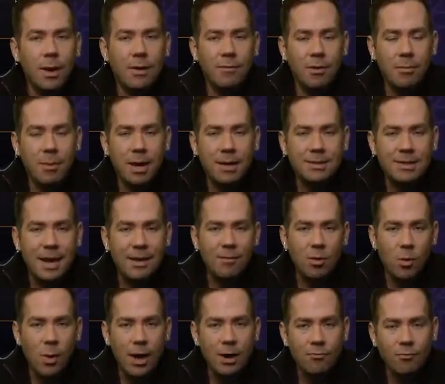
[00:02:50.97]
We have our man
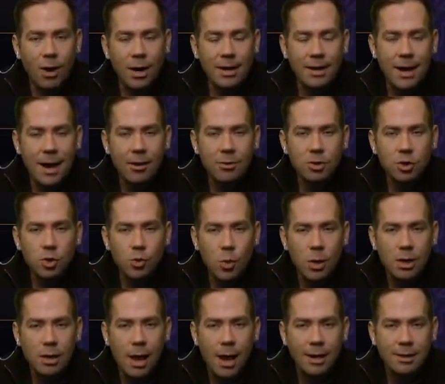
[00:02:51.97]
David White right now at
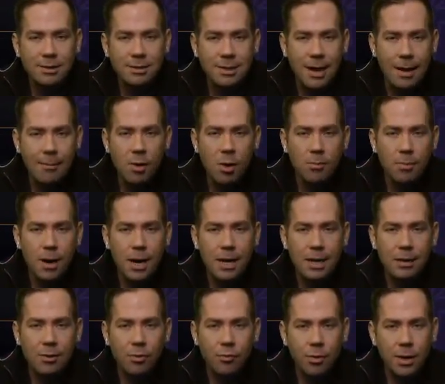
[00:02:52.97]
2 o'clock, Tom
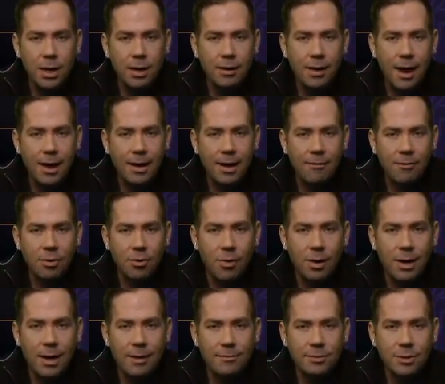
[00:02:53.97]
O'Brien at 3 o'clock. Have a
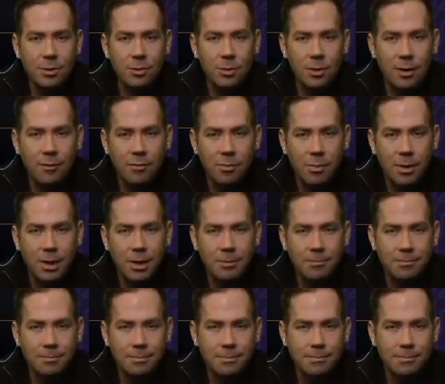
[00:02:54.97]
great afternoon, everybody.